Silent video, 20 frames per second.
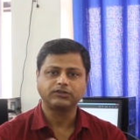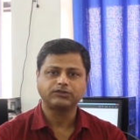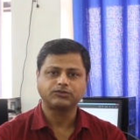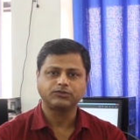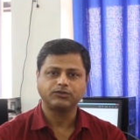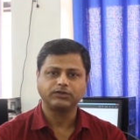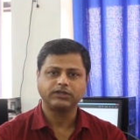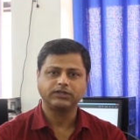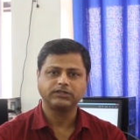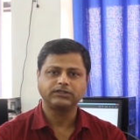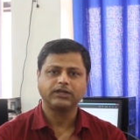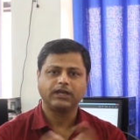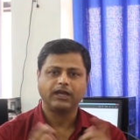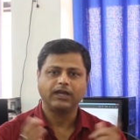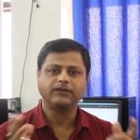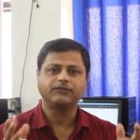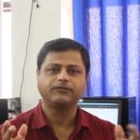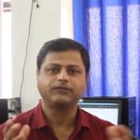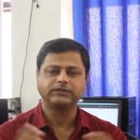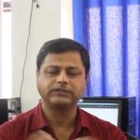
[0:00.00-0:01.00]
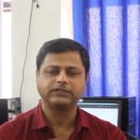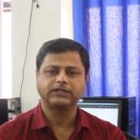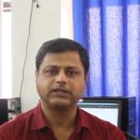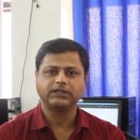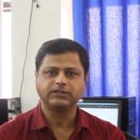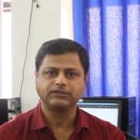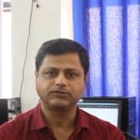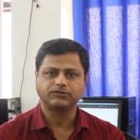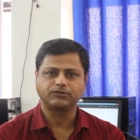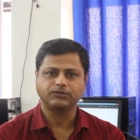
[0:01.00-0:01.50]
storage and
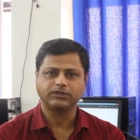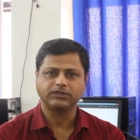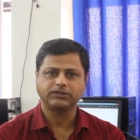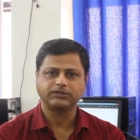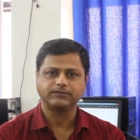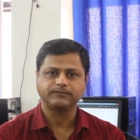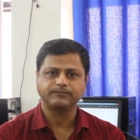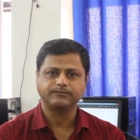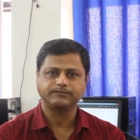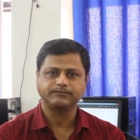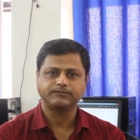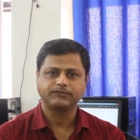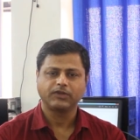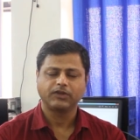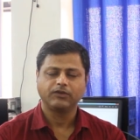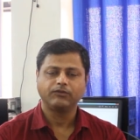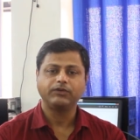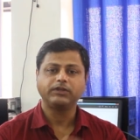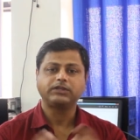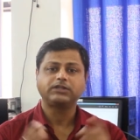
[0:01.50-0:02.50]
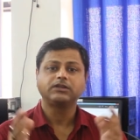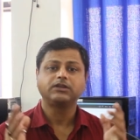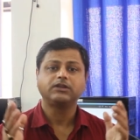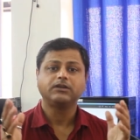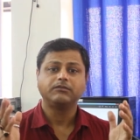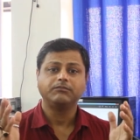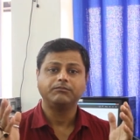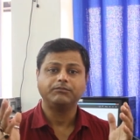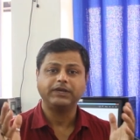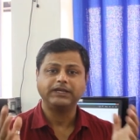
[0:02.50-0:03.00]
physical storage with
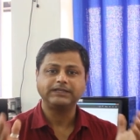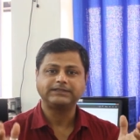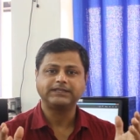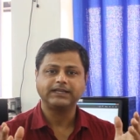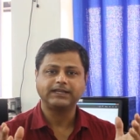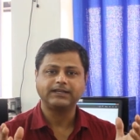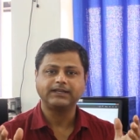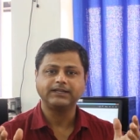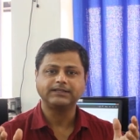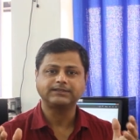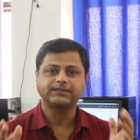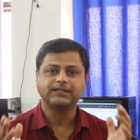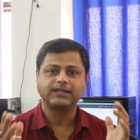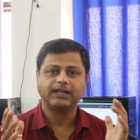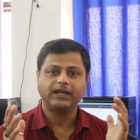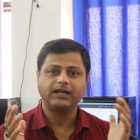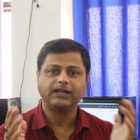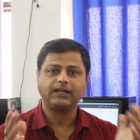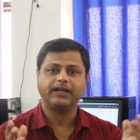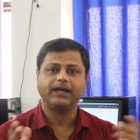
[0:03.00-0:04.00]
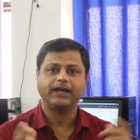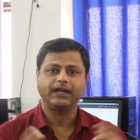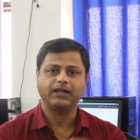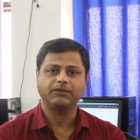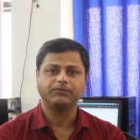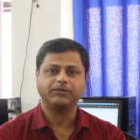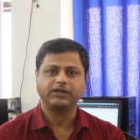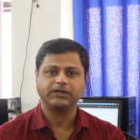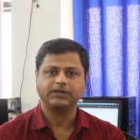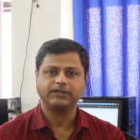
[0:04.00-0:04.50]
basic disk and
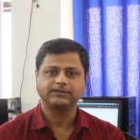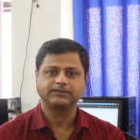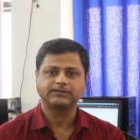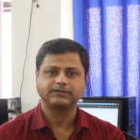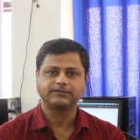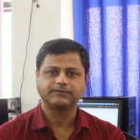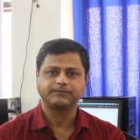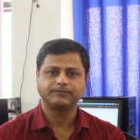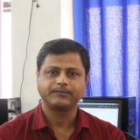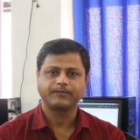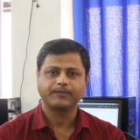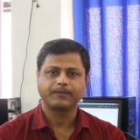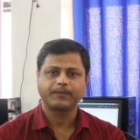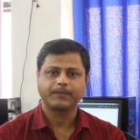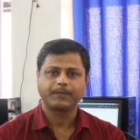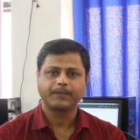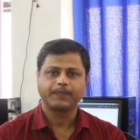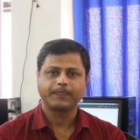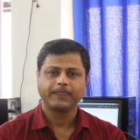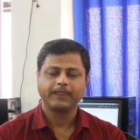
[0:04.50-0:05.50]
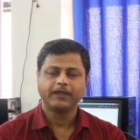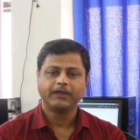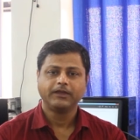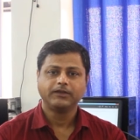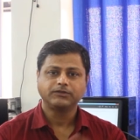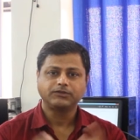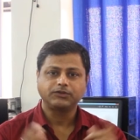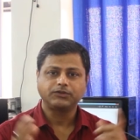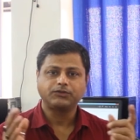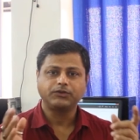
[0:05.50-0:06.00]
dynamic disk.
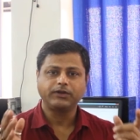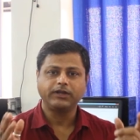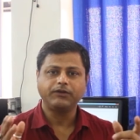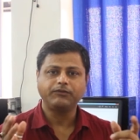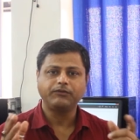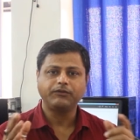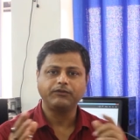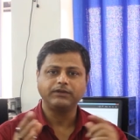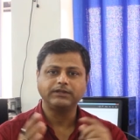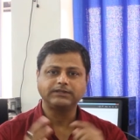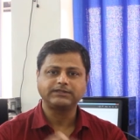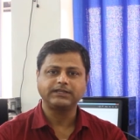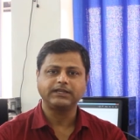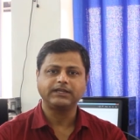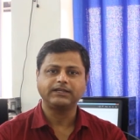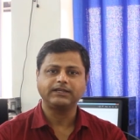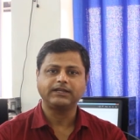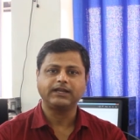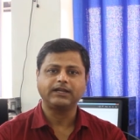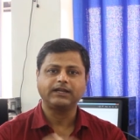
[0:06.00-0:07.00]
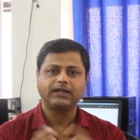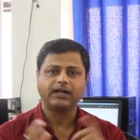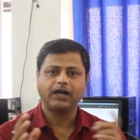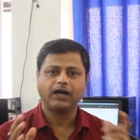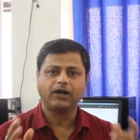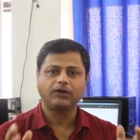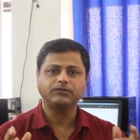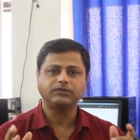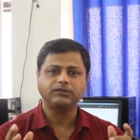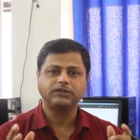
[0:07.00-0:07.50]
So today we will see that
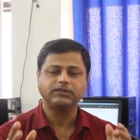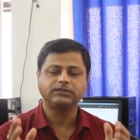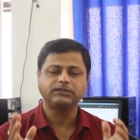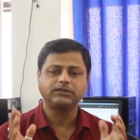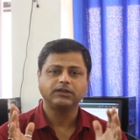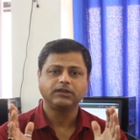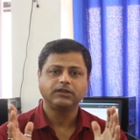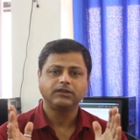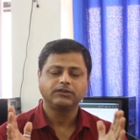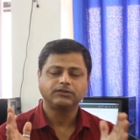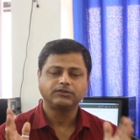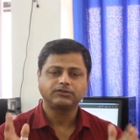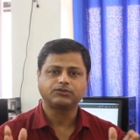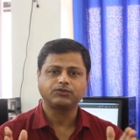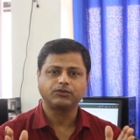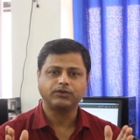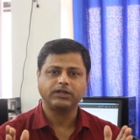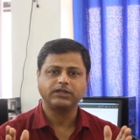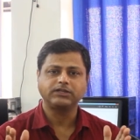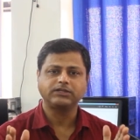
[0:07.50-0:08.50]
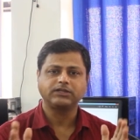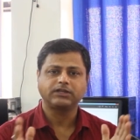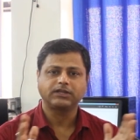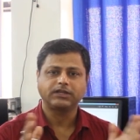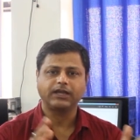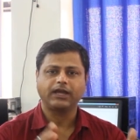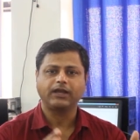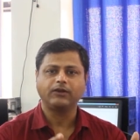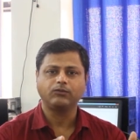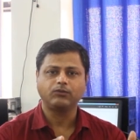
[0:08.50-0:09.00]
how this
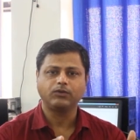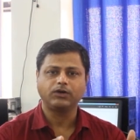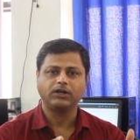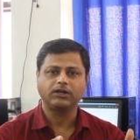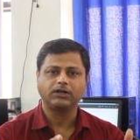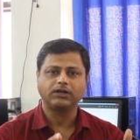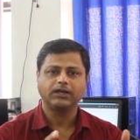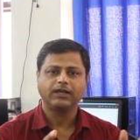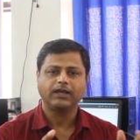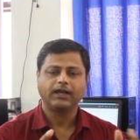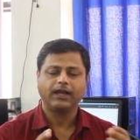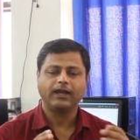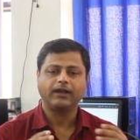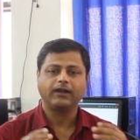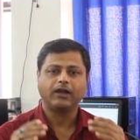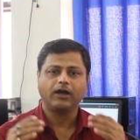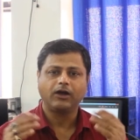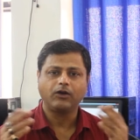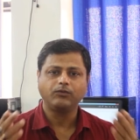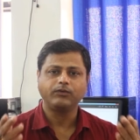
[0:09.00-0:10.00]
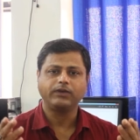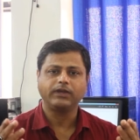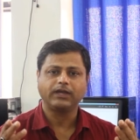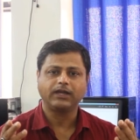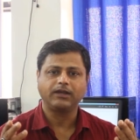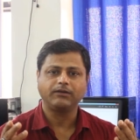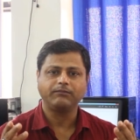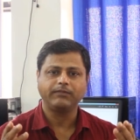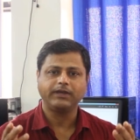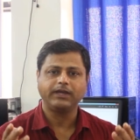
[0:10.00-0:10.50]
storage can work and how we
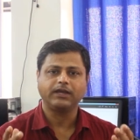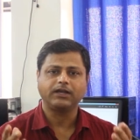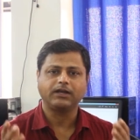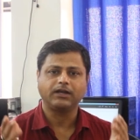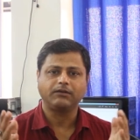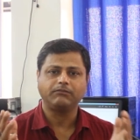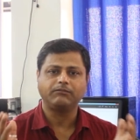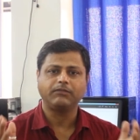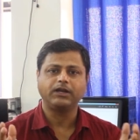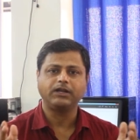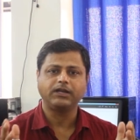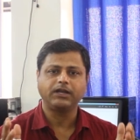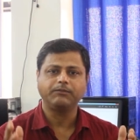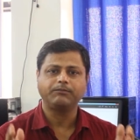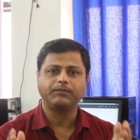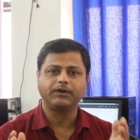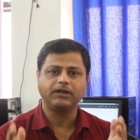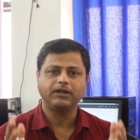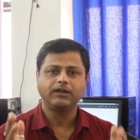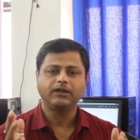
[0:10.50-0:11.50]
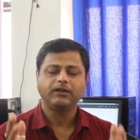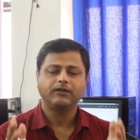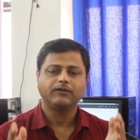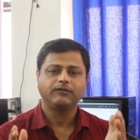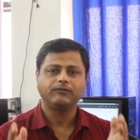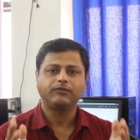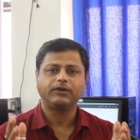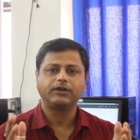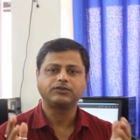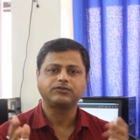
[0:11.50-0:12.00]
can make a multiple
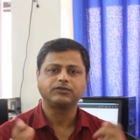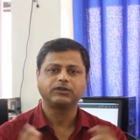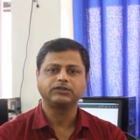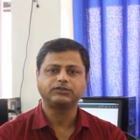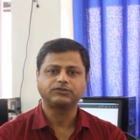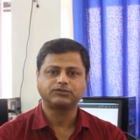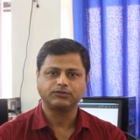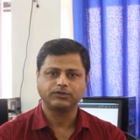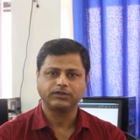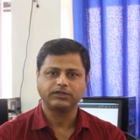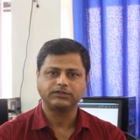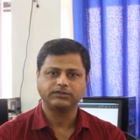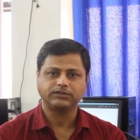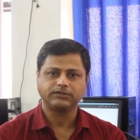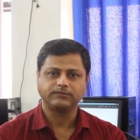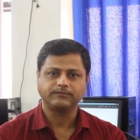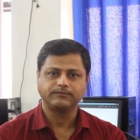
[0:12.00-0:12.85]
virtual storage.